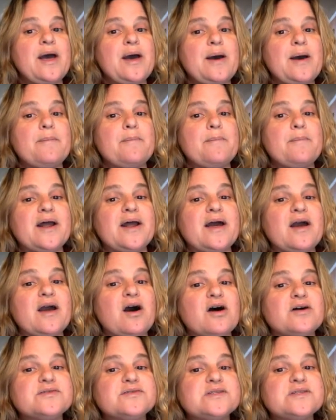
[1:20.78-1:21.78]
But I
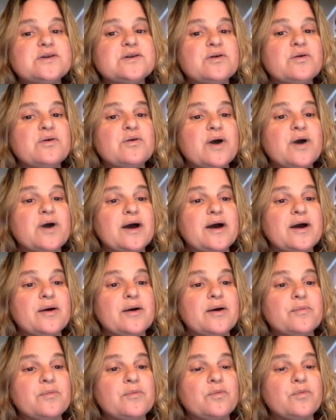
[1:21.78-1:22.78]
also
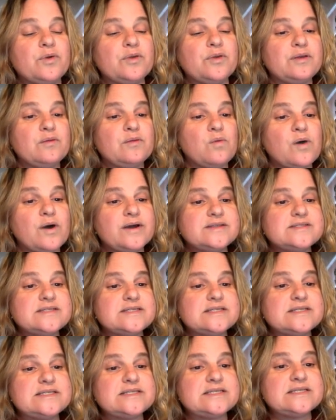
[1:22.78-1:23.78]
really want
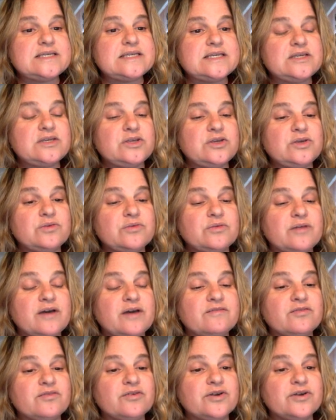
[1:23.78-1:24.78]
to see you
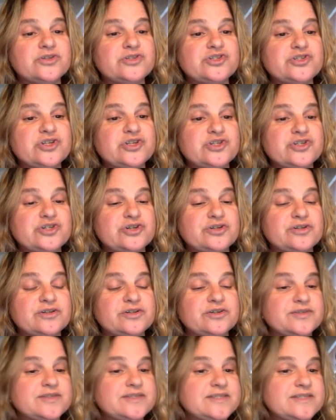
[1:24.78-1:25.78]
leverage digital
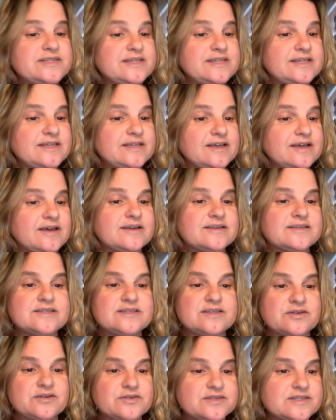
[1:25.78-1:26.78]
literacy
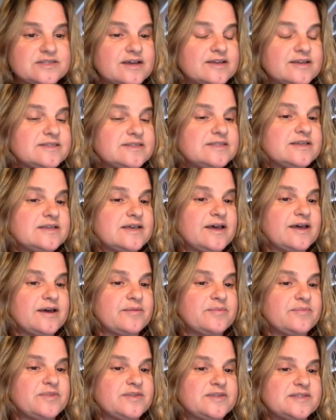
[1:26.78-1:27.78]
skill sets.
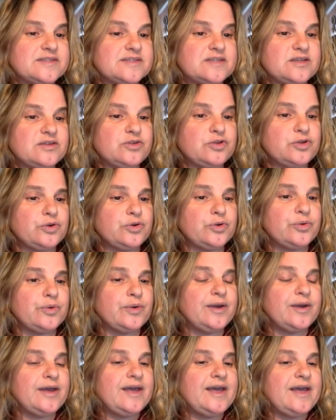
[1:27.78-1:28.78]
This is a new
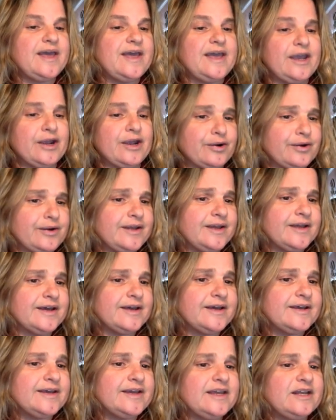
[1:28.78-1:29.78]

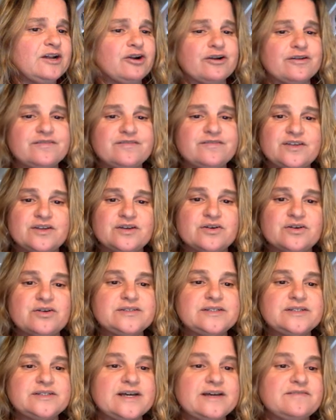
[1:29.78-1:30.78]
area in our
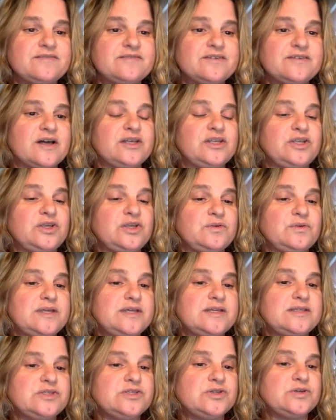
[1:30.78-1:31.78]
field, and I feel like you
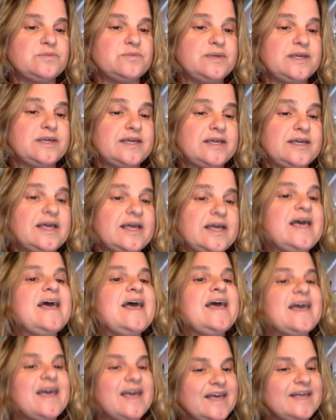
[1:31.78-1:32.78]
need to be
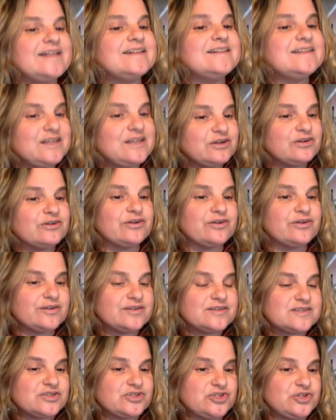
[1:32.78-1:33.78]
a leader
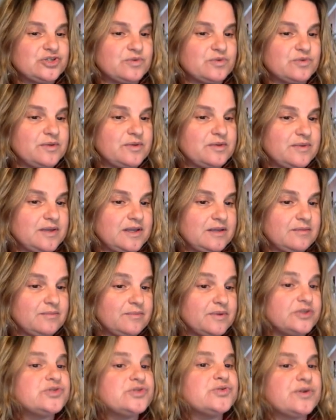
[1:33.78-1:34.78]
since you will be
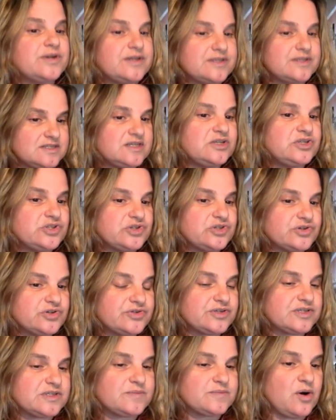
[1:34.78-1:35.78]
mentoring
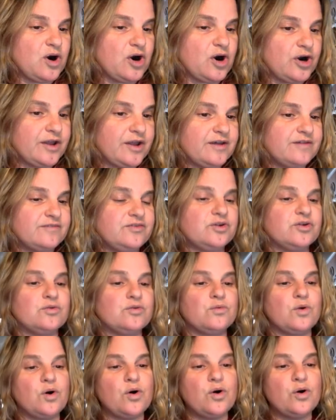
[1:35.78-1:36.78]
teachers as part of your
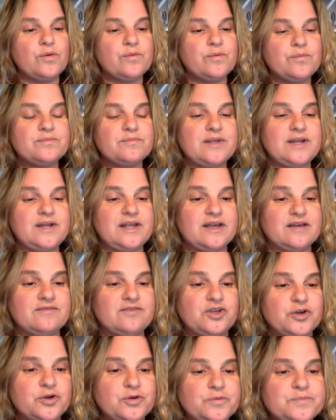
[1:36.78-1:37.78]
role. Many of
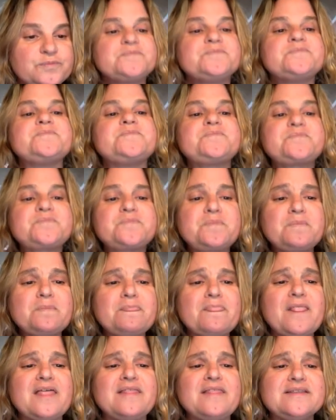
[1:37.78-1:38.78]
you,
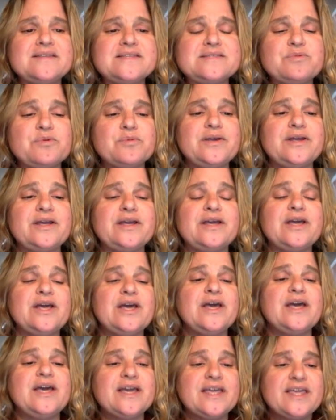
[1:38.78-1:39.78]
this
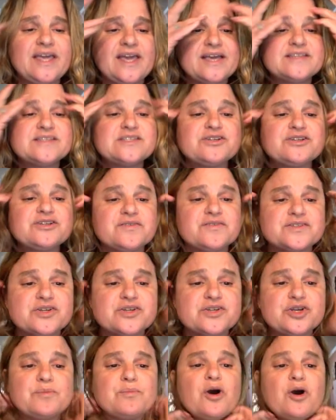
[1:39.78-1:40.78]
can serve as a
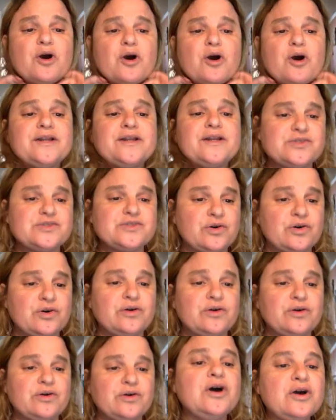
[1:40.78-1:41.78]
good marketing
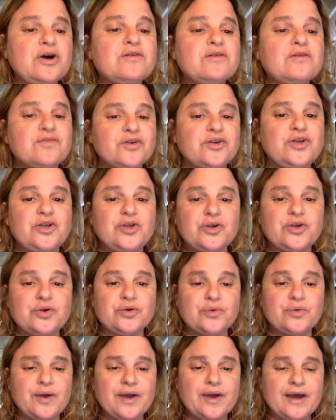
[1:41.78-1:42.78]
tool for
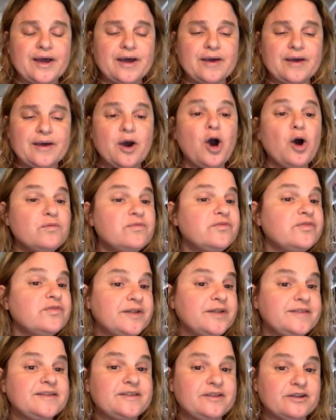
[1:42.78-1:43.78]
you,
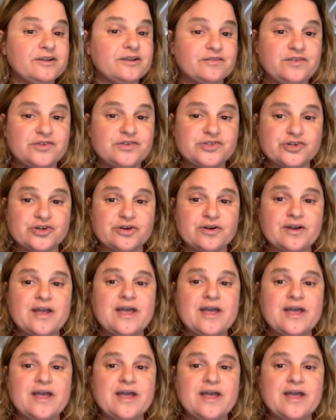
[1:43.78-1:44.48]
hopefully in the near future.